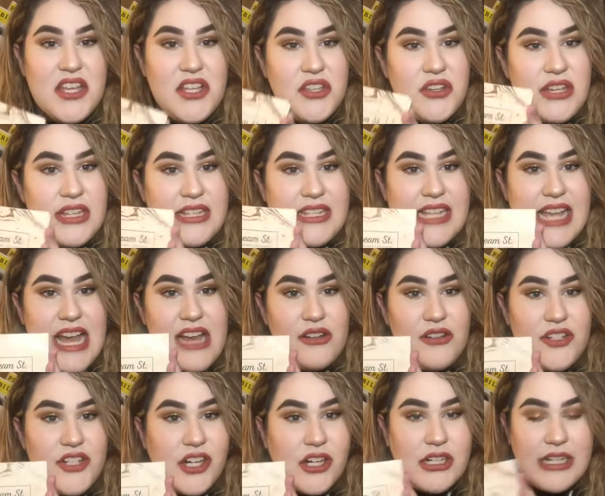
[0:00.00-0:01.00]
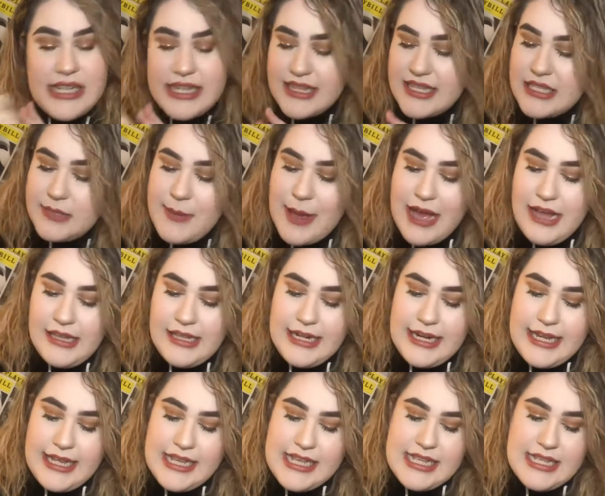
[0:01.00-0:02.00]
You can see how dirty this
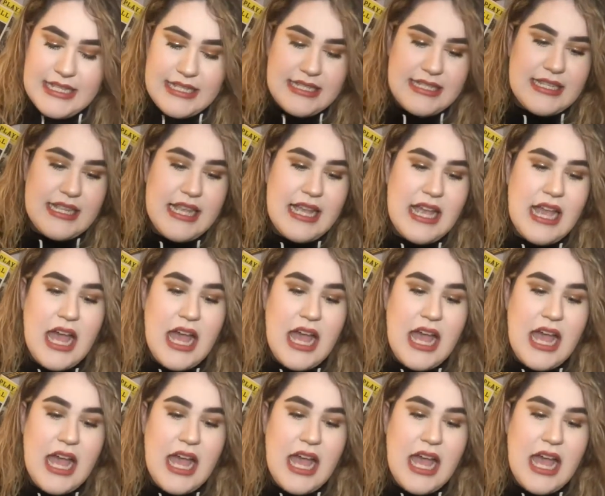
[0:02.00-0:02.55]
palette is.